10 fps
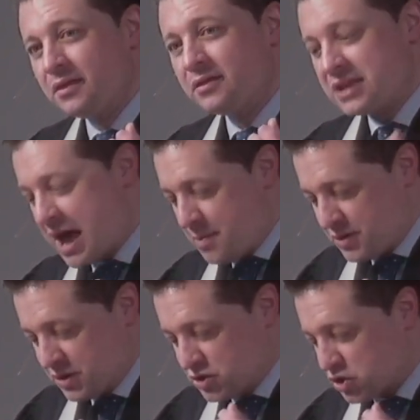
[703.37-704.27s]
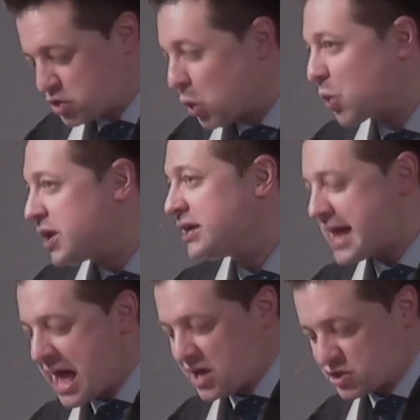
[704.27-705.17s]
Tabitha's story in
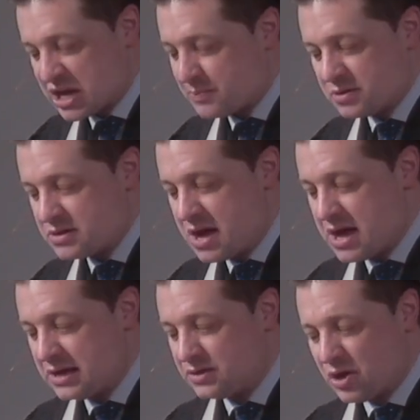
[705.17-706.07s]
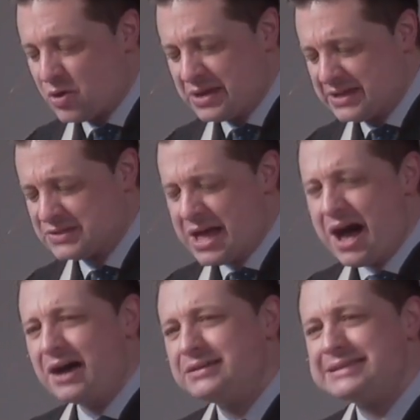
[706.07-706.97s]
Acts chapter 9, though, is
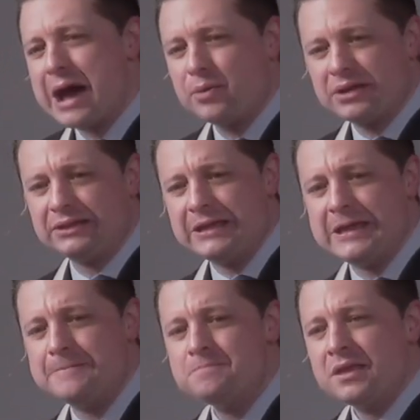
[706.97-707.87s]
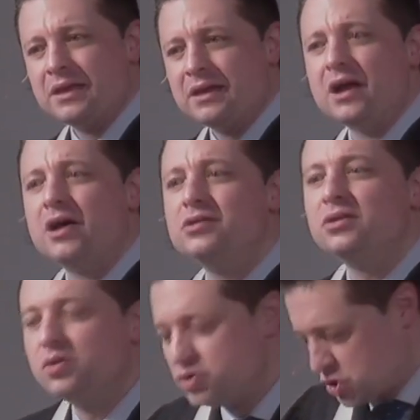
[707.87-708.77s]
undoubtedly an
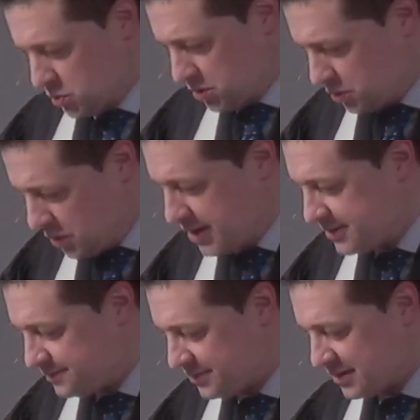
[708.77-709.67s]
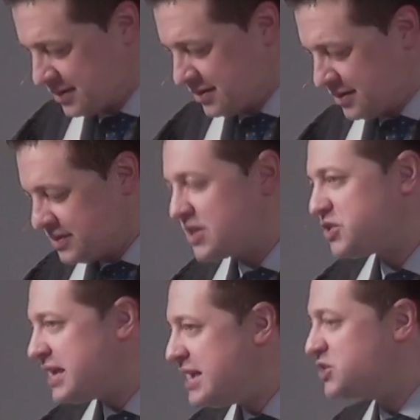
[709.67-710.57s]
unusual one. This
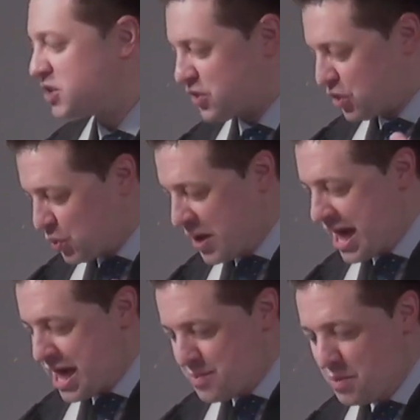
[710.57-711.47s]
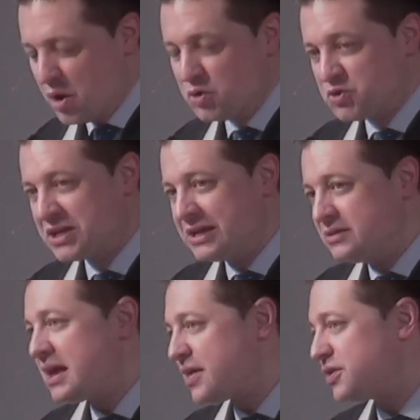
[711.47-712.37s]
isn't the way most
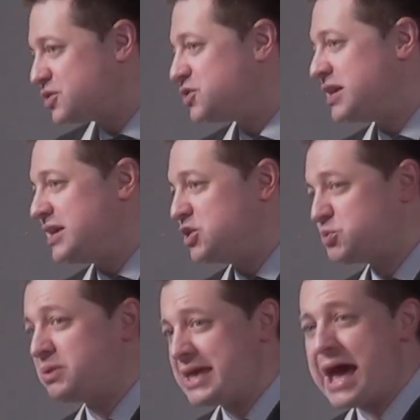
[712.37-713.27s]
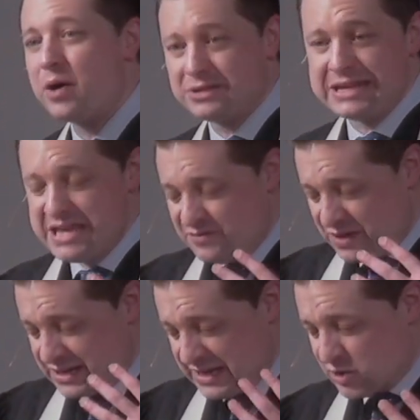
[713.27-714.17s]
death scenes play out,
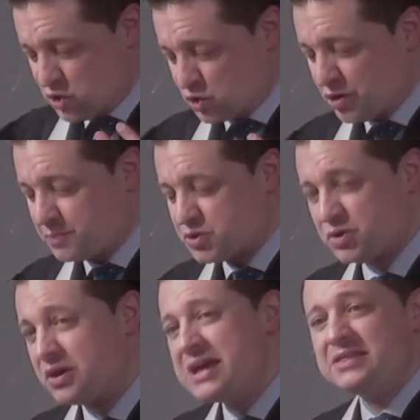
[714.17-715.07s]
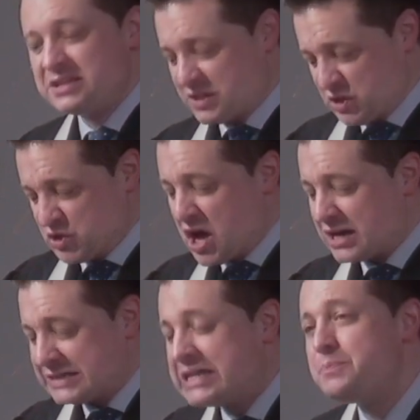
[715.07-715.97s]
even in Scripture. This is
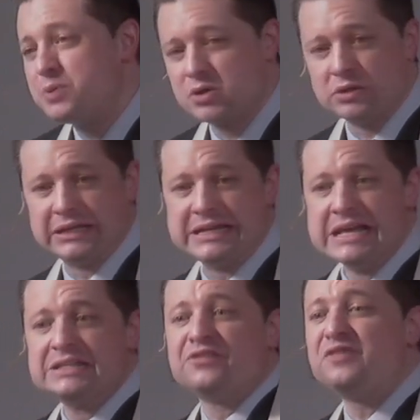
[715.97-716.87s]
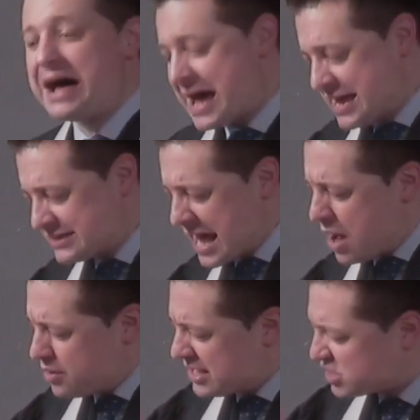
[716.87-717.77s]
not typical. It defies
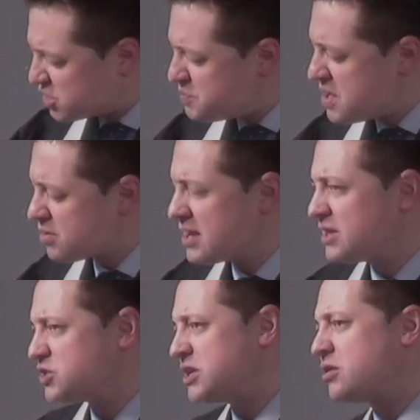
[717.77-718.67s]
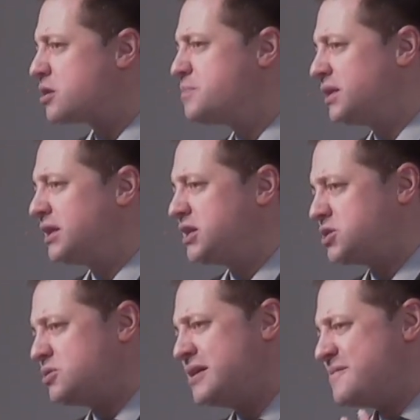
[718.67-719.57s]
our experience and our ability
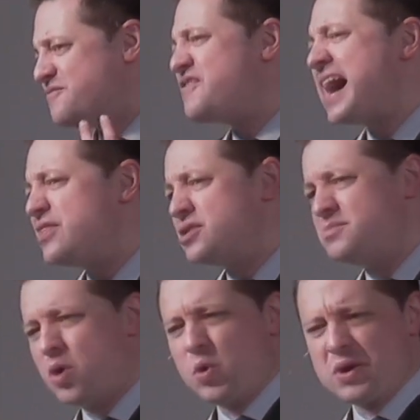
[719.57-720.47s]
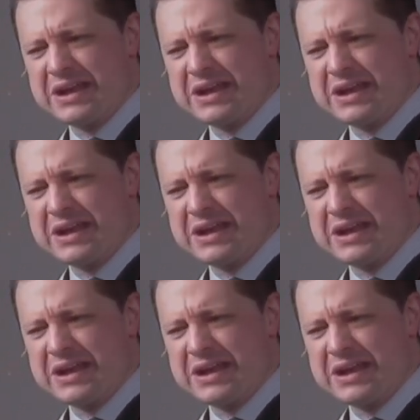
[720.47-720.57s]
to fathom or